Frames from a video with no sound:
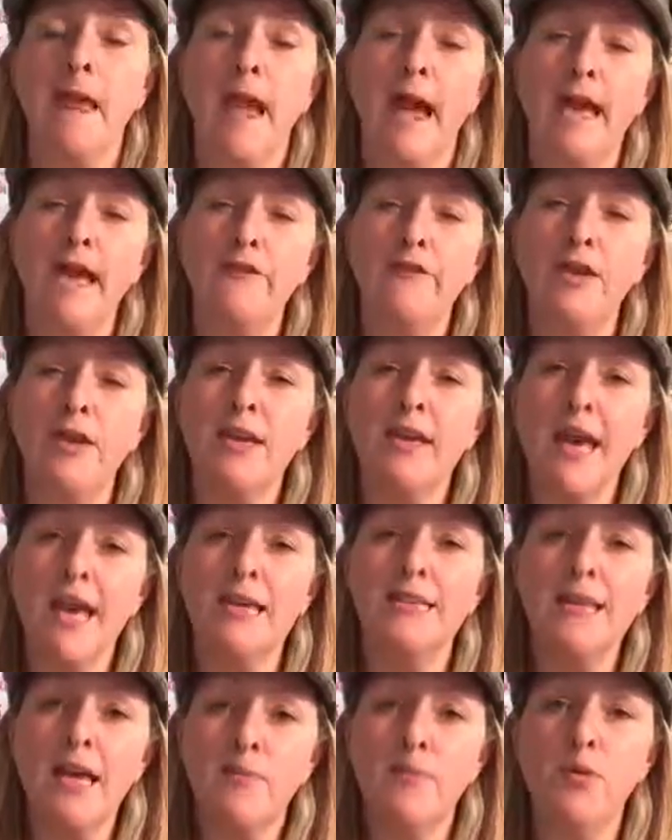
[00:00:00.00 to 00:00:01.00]
And if you can get
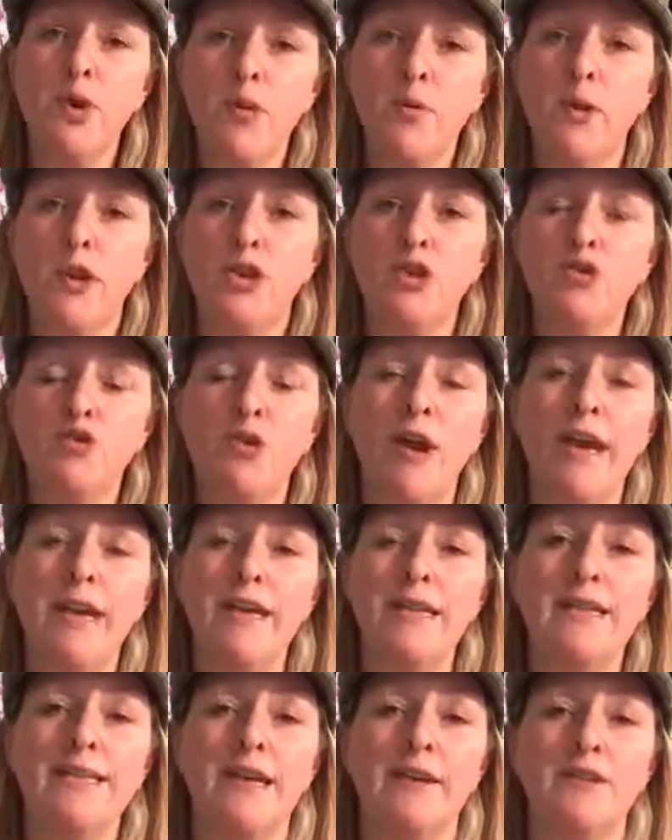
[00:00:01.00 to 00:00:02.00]
to that point where you train
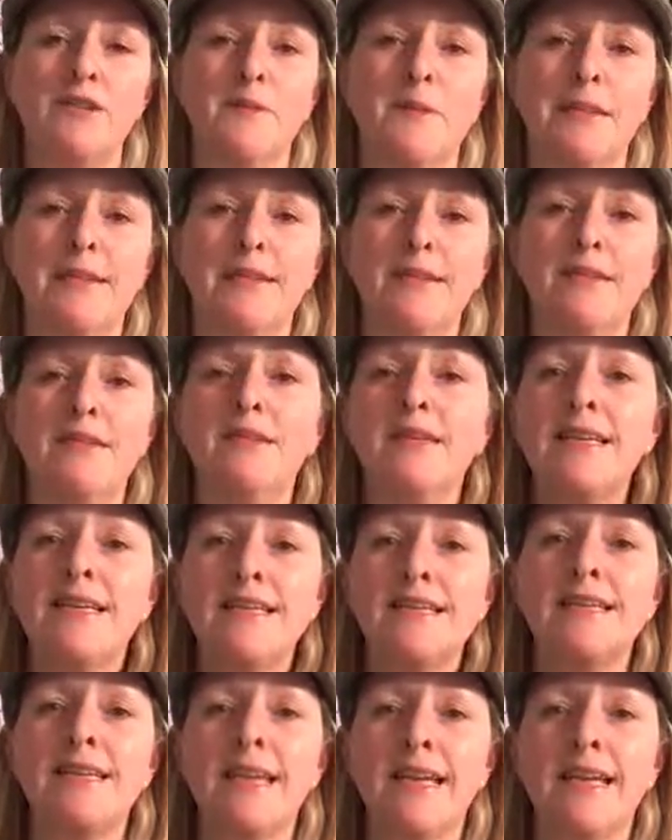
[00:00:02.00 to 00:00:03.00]
yourself to be
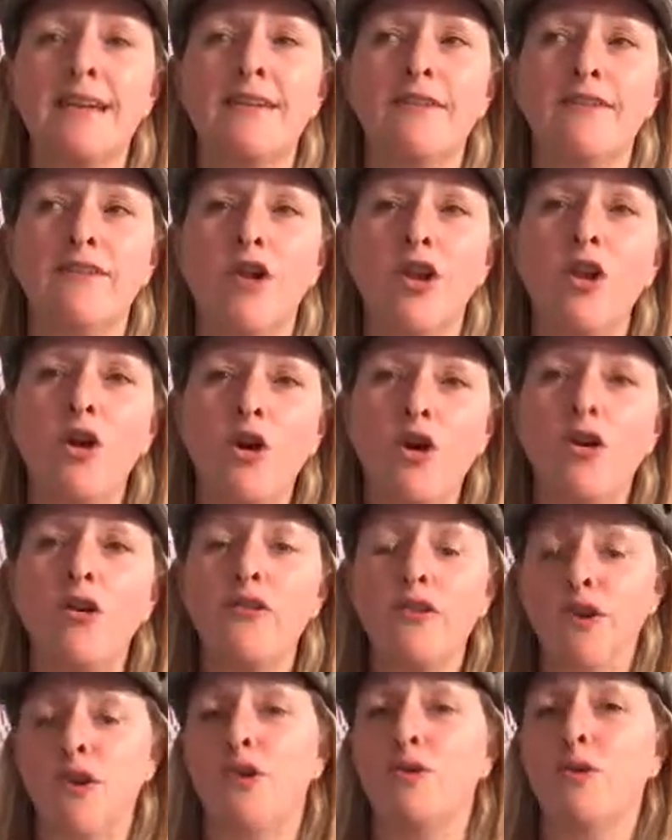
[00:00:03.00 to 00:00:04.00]
listening for longer
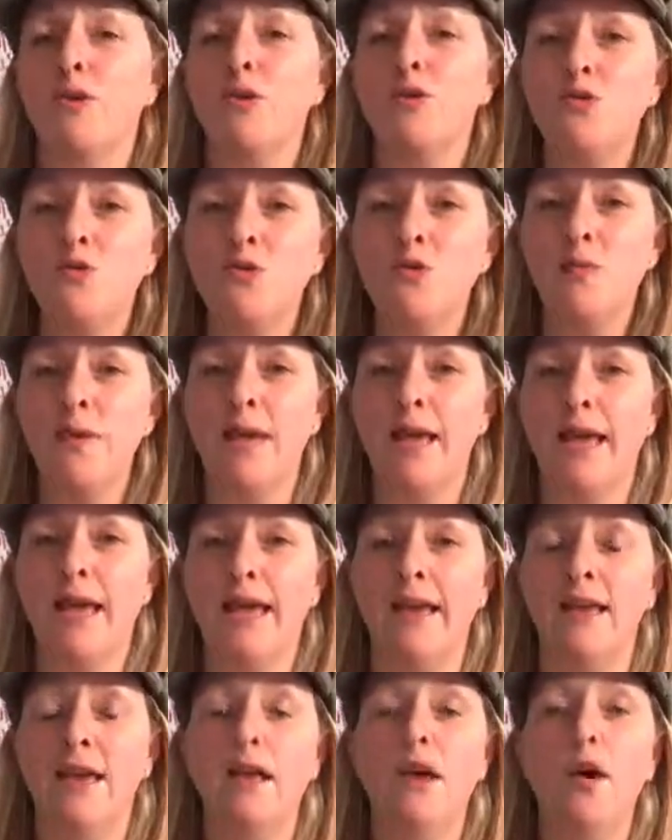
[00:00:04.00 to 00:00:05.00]
than you would
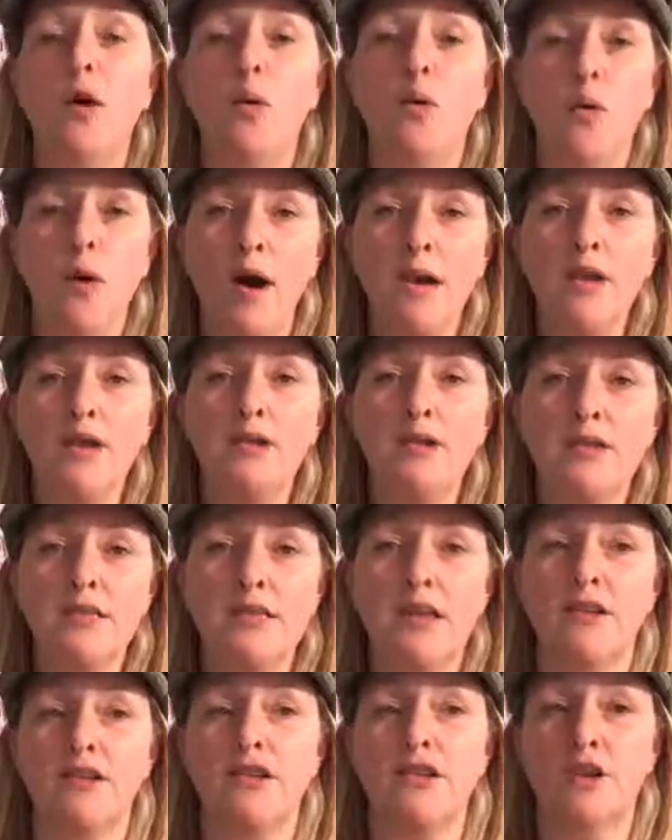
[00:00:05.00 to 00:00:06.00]
normally, one, you can
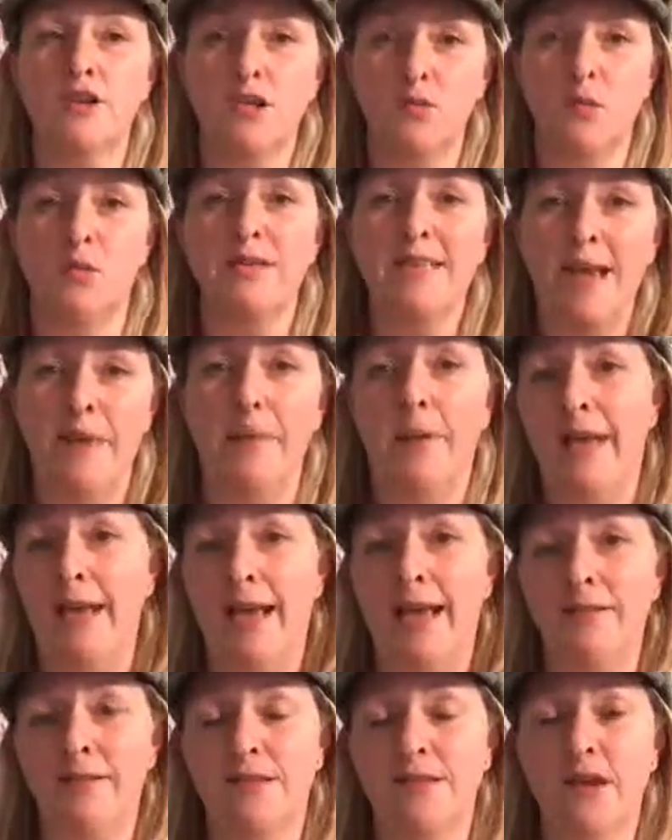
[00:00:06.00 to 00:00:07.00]
start to notice what's happening
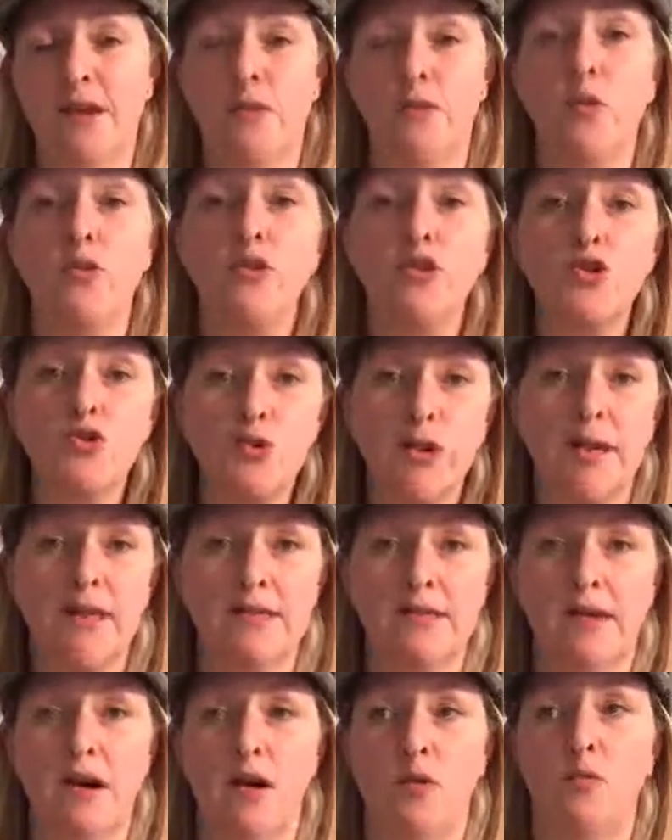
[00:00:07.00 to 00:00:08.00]
outside, what the
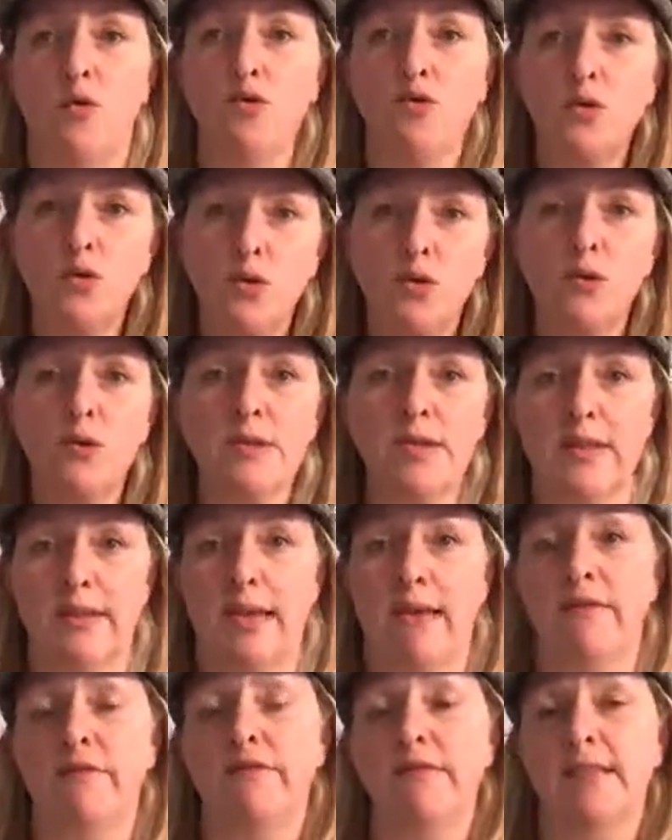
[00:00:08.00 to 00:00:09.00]
triggers are, what's causing
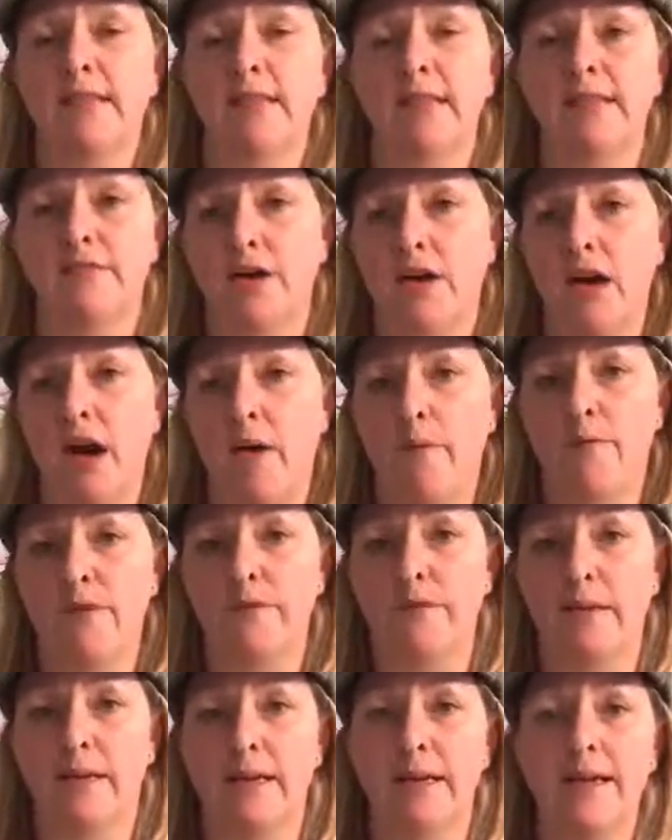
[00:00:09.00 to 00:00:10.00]
that sense of
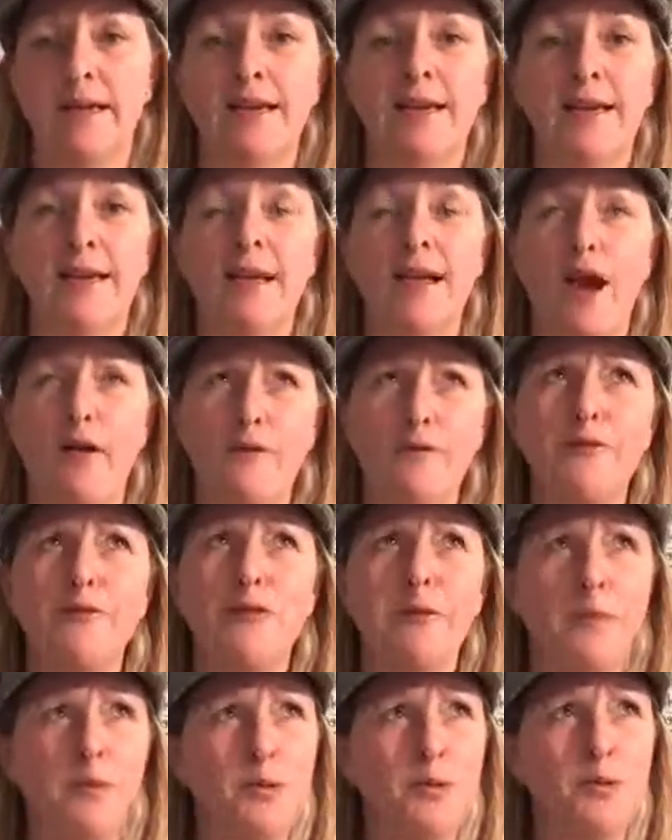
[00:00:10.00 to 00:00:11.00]

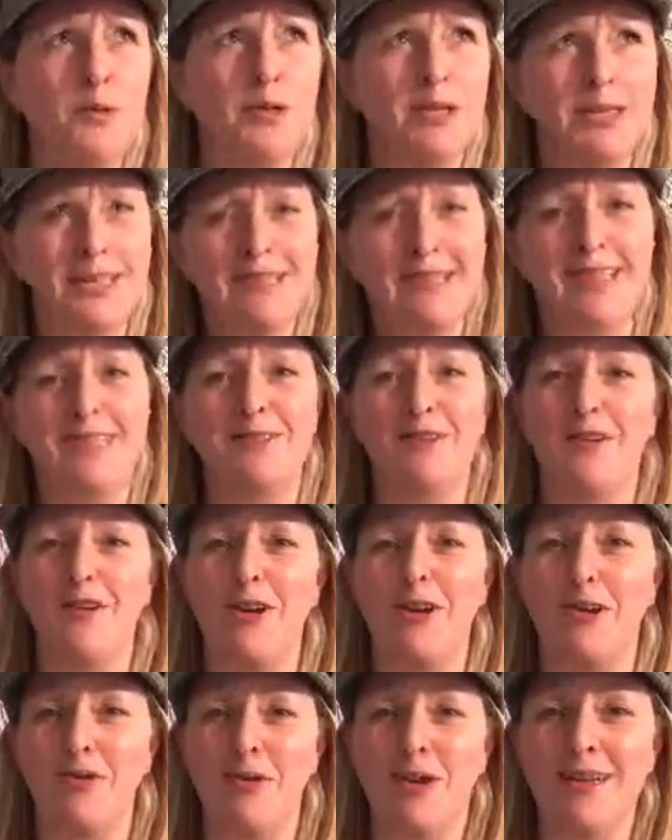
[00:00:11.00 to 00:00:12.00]
comfortableness. That's not a very
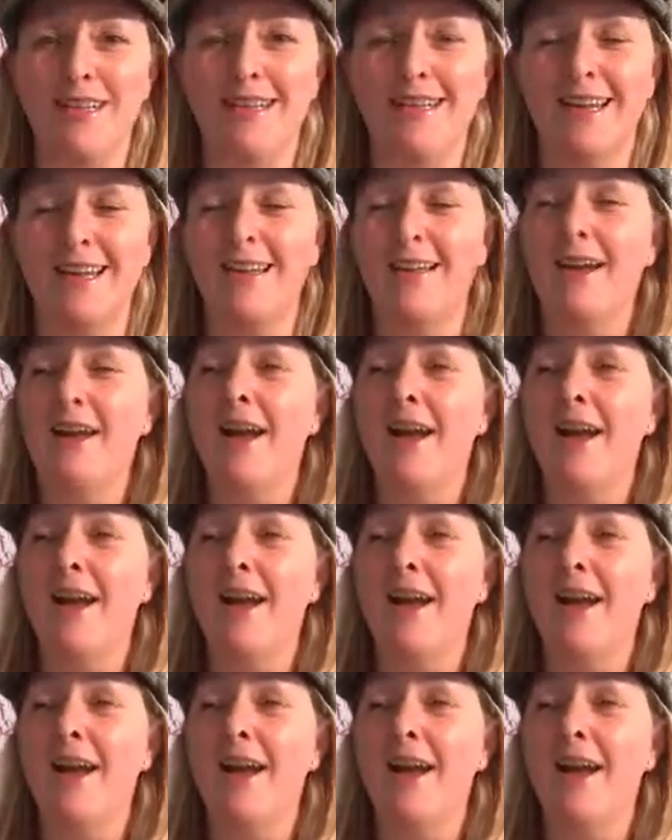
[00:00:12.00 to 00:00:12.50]
good word, is it?